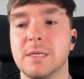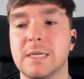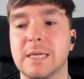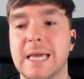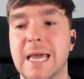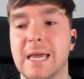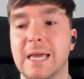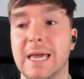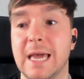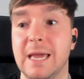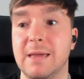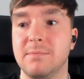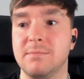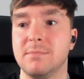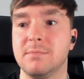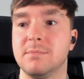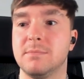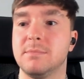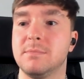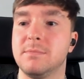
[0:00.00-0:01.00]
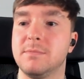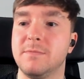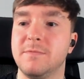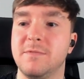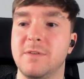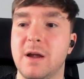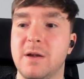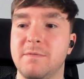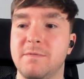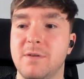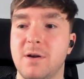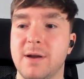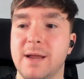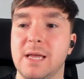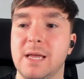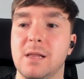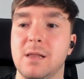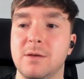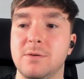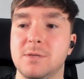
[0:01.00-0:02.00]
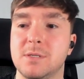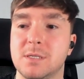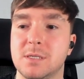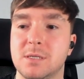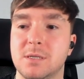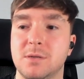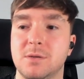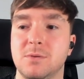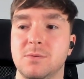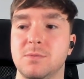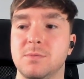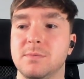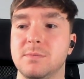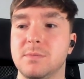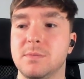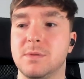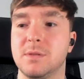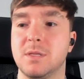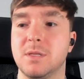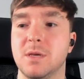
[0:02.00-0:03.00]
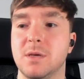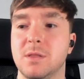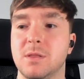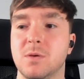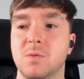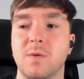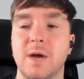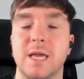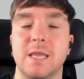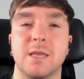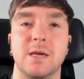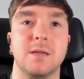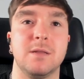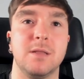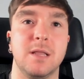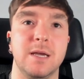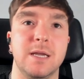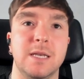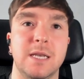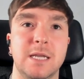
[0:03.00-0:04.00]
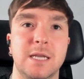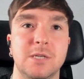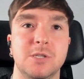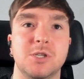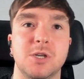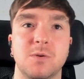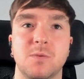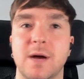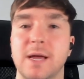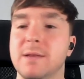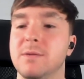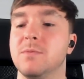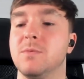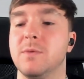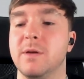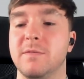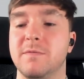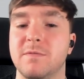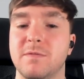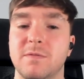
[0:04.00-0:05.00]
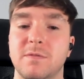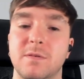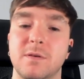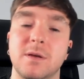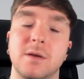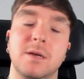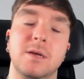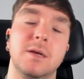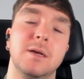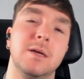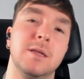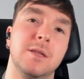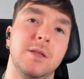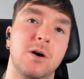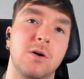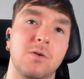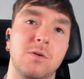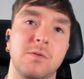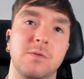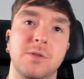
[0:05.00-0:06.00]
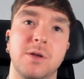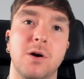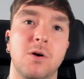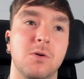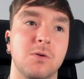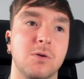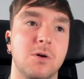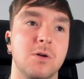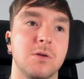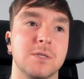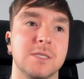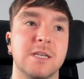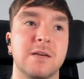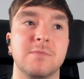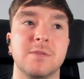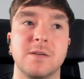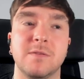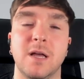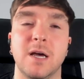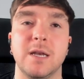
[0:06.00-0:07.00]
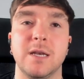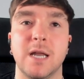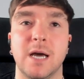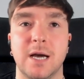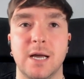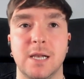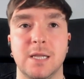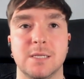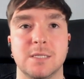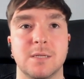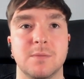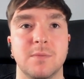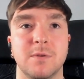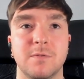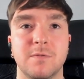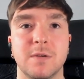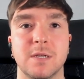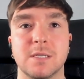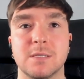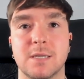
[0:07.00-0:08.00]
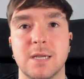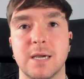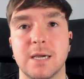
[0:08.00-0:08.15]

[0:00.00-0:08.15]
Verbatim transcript: came very very close to the the way that like Nietzsche went with the whole the whole concept of like nihilism and things